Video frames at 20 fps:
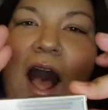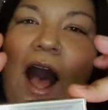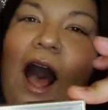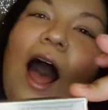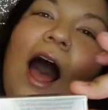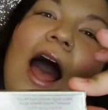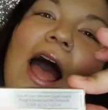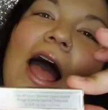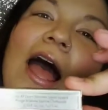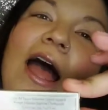
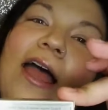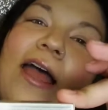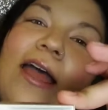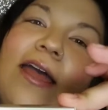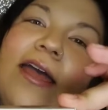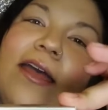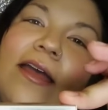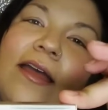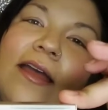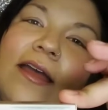
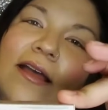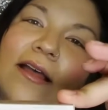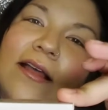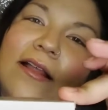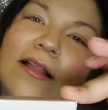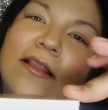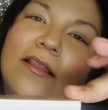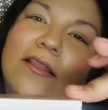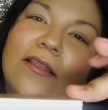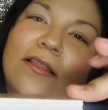I
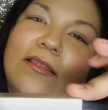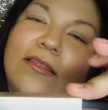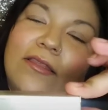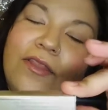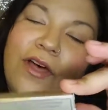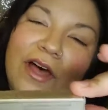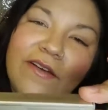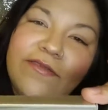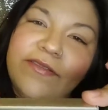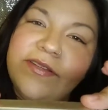
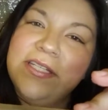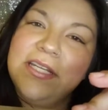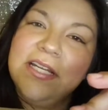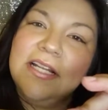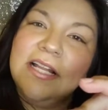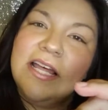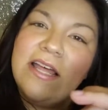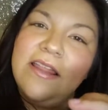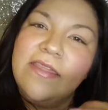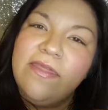love
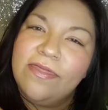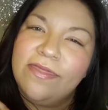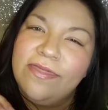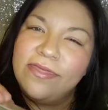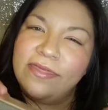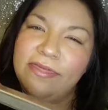Stila.